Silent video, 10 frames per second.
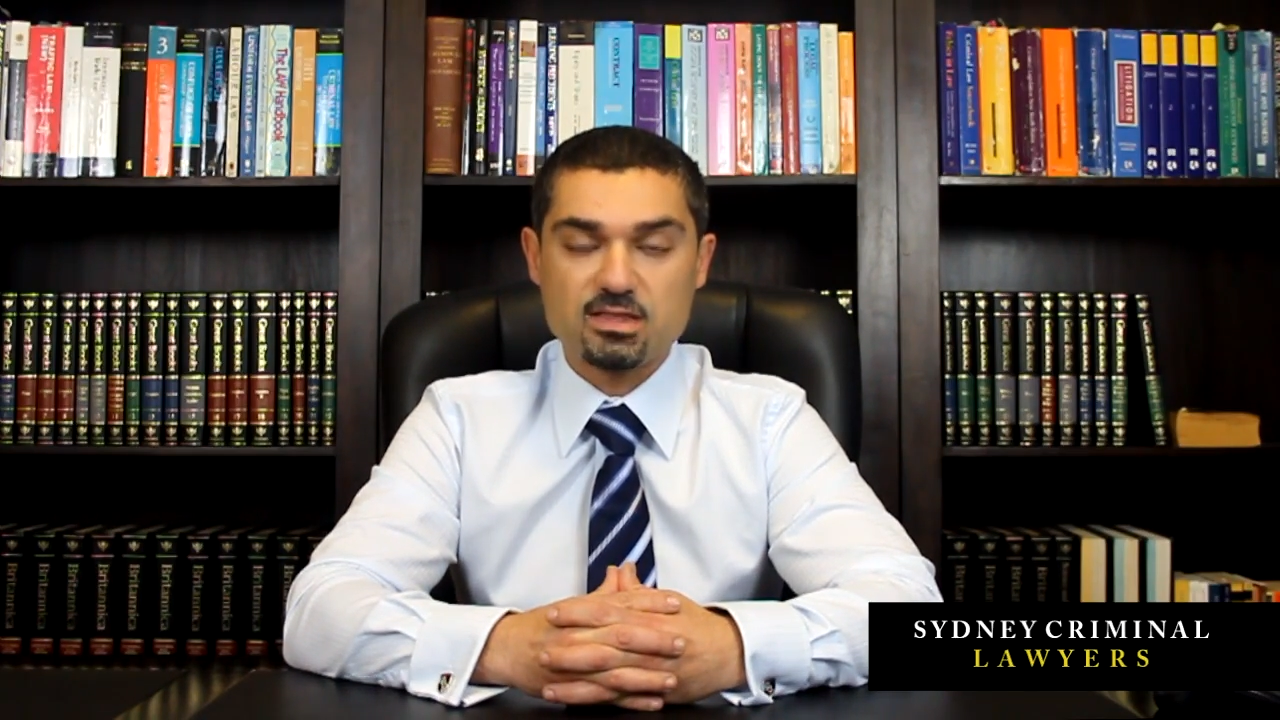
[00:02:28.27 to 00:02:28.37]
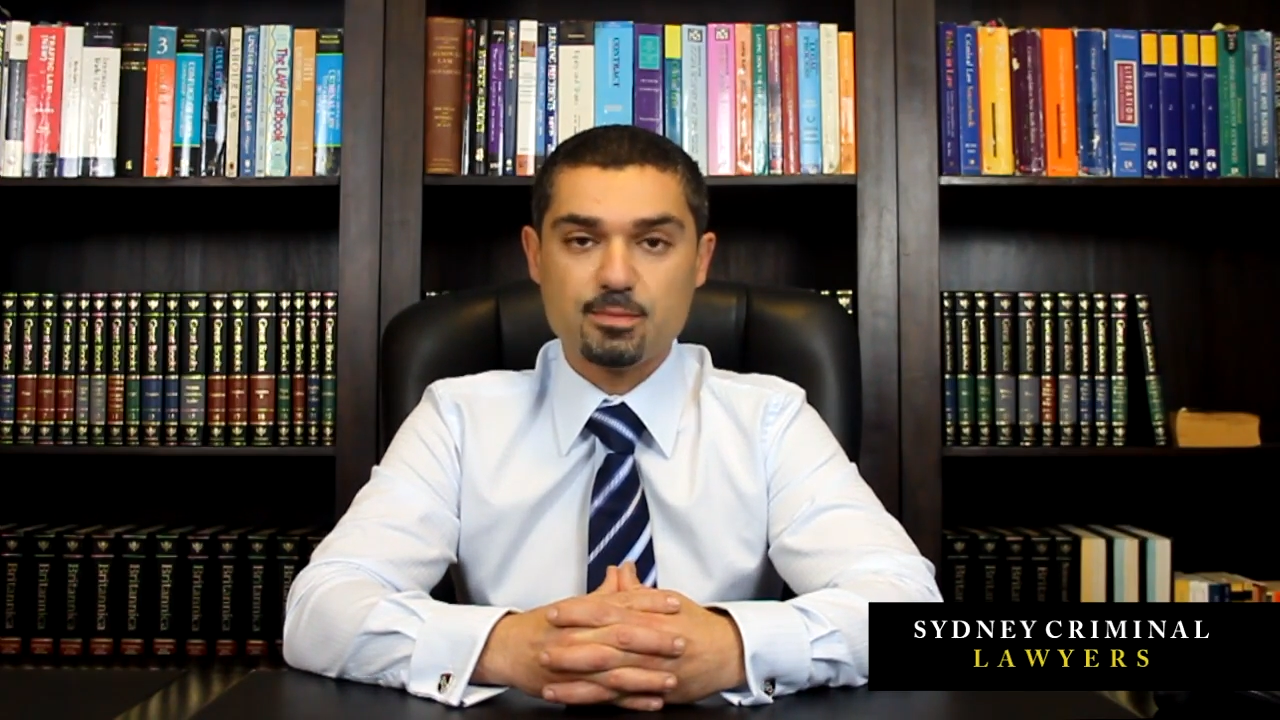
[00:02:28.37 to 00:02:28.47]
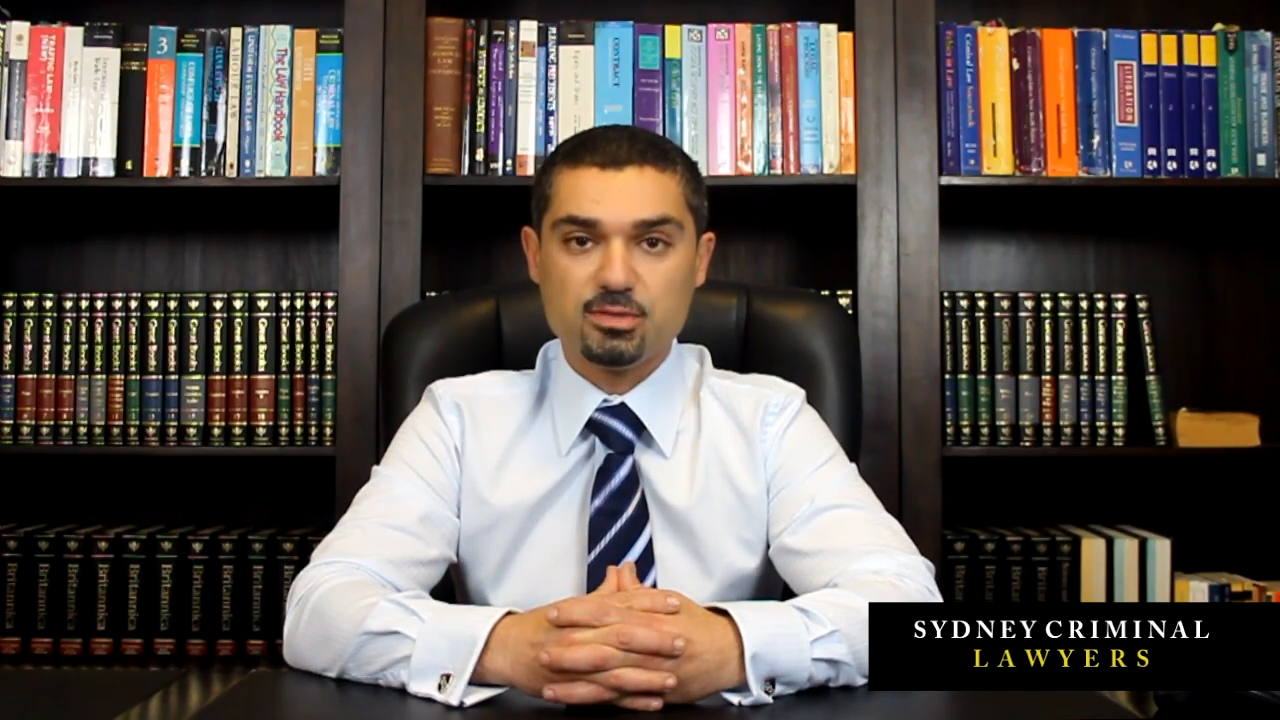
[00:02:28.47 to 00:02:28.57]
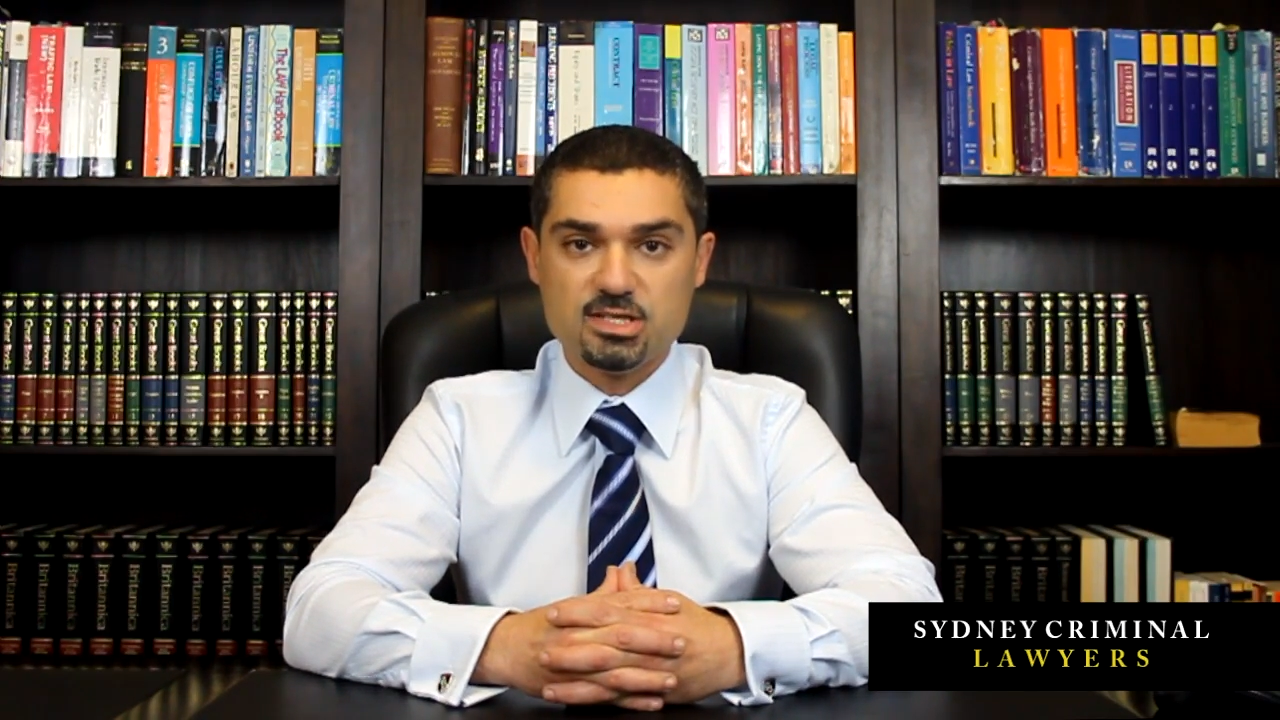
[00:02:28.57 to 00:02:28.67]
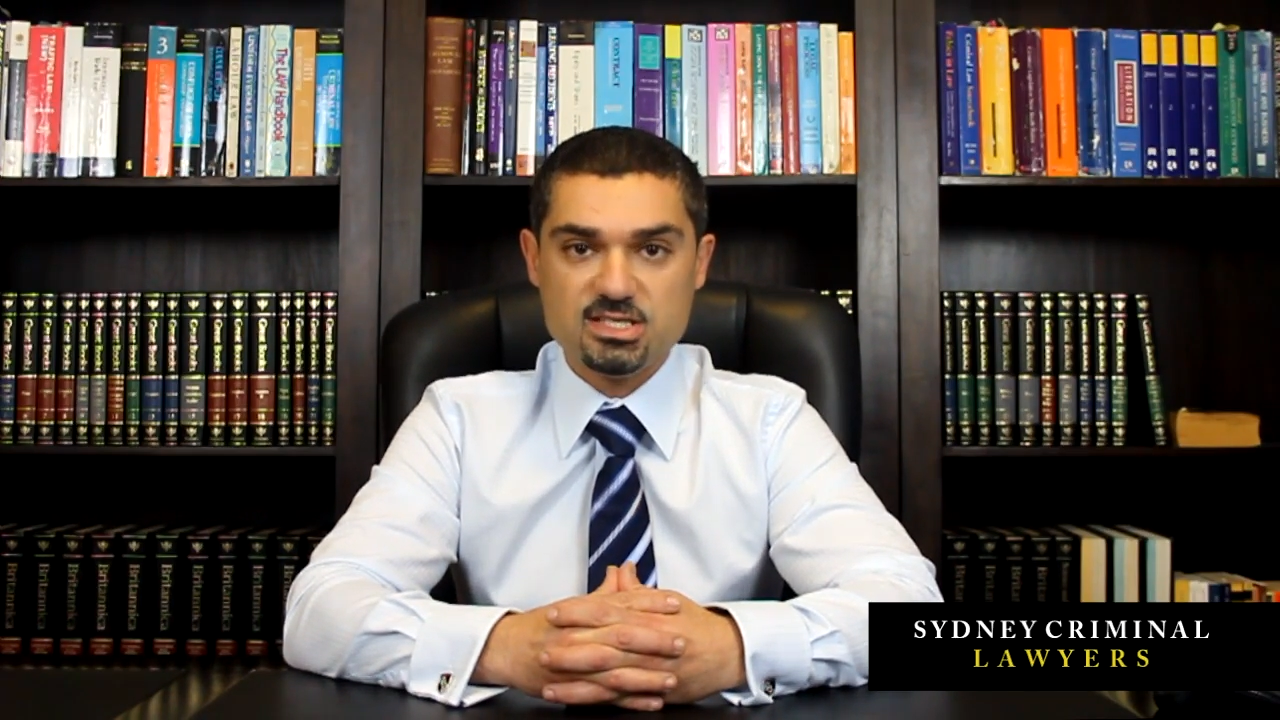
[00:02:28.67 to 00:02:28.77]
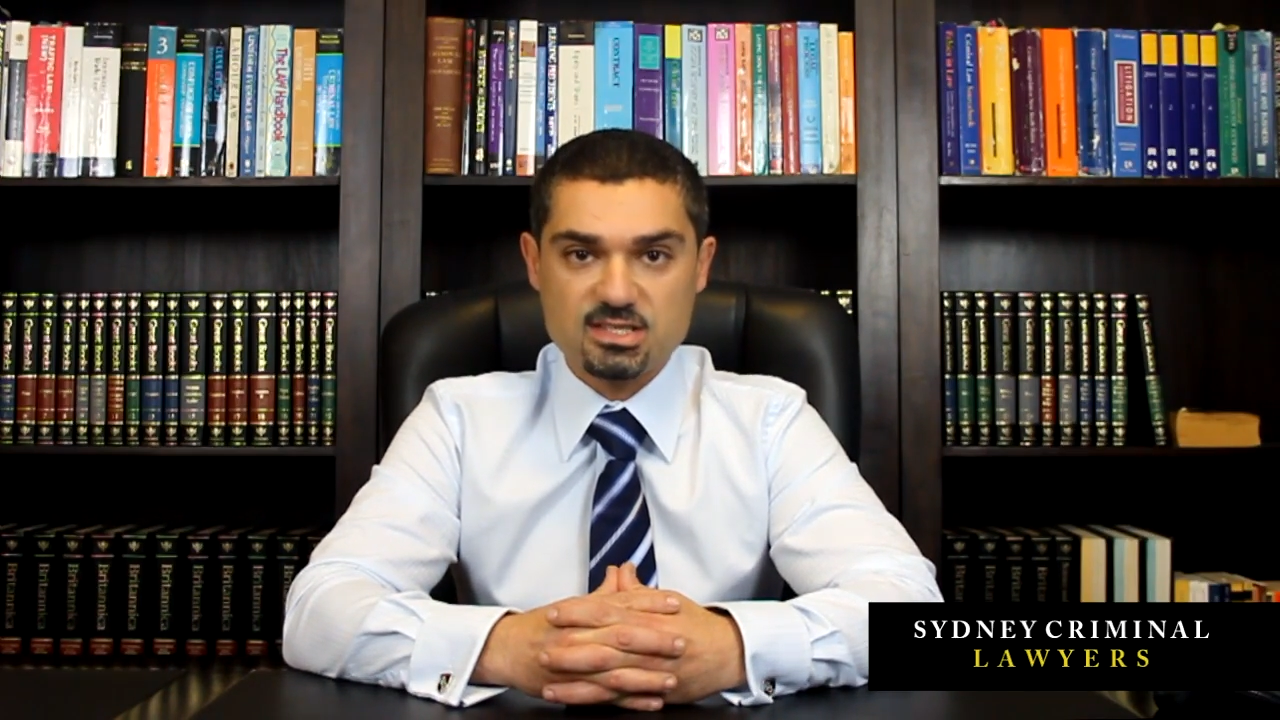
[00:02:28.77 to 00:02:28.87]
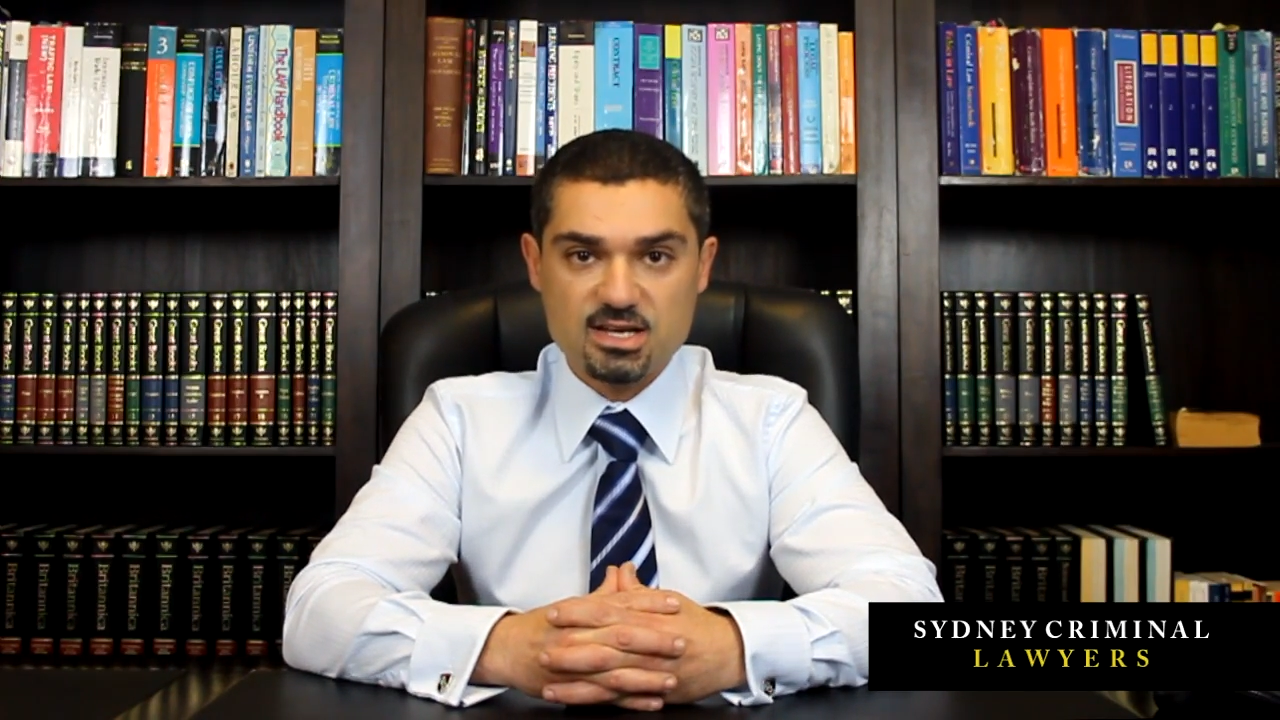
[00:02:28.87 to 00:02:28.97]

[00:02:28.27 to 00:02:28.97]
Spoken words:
at the police